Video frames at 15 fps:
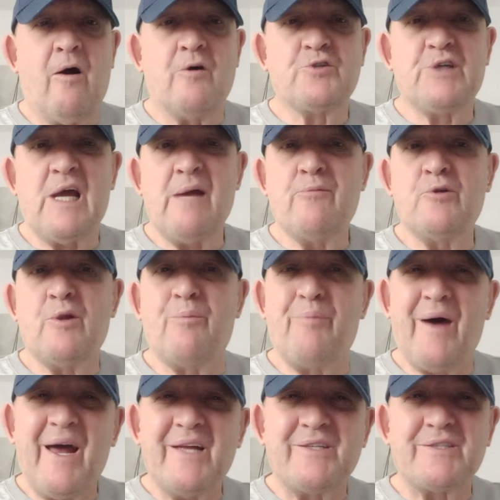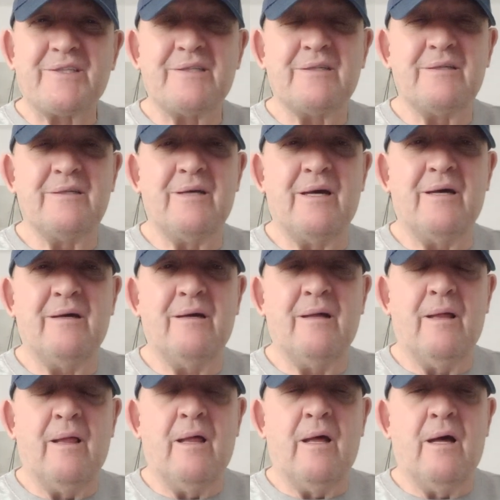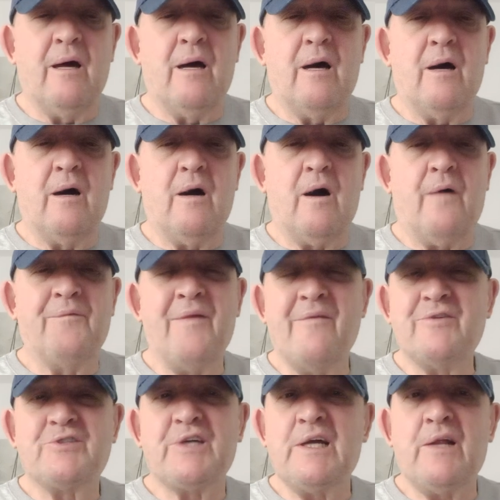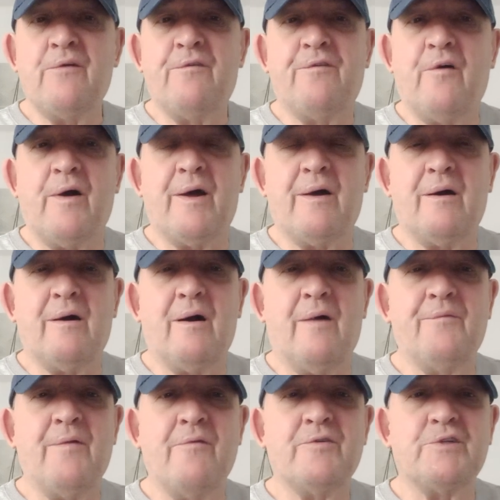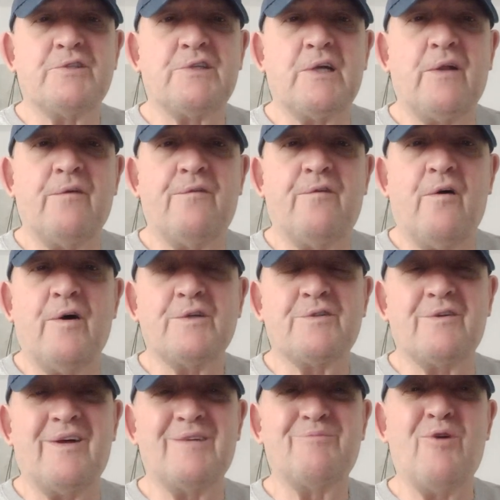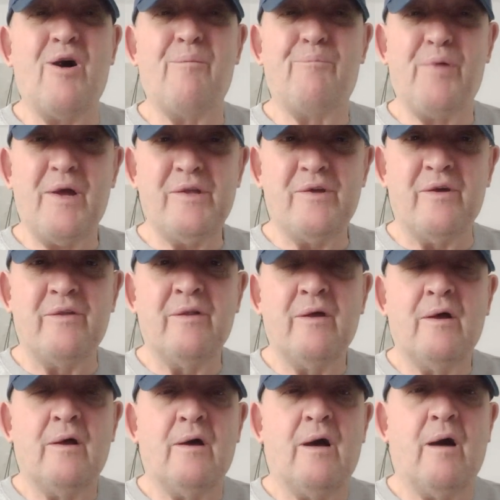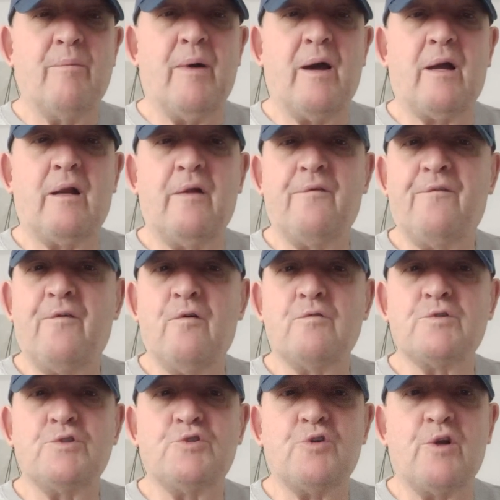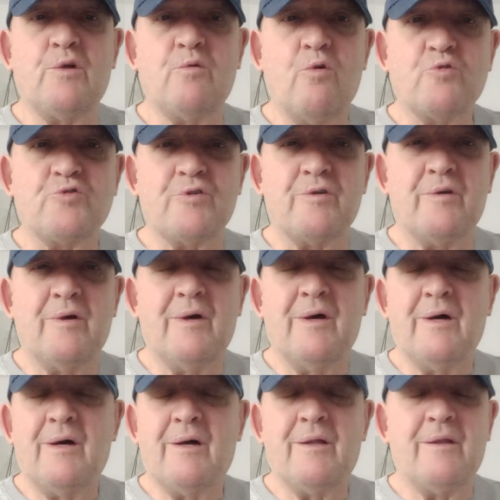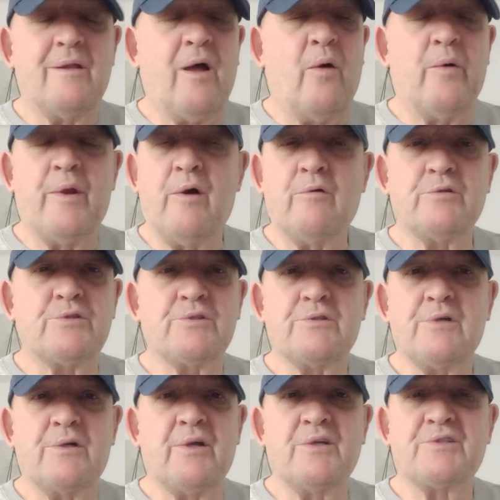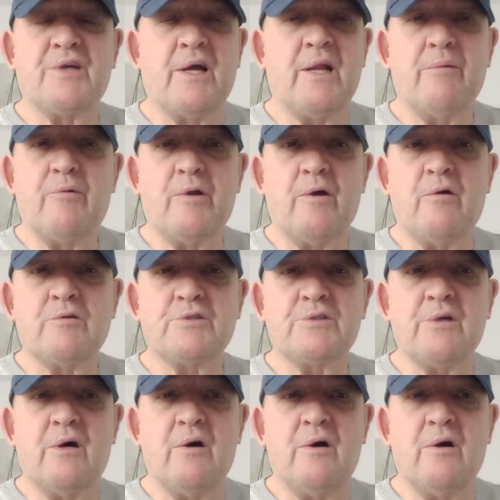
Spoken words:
I see him on the pads. Yeah. I've never seen him fight. So that's my opinion about Cliff Fields and Johnny Waldron. No one else. I didn't say anybody else.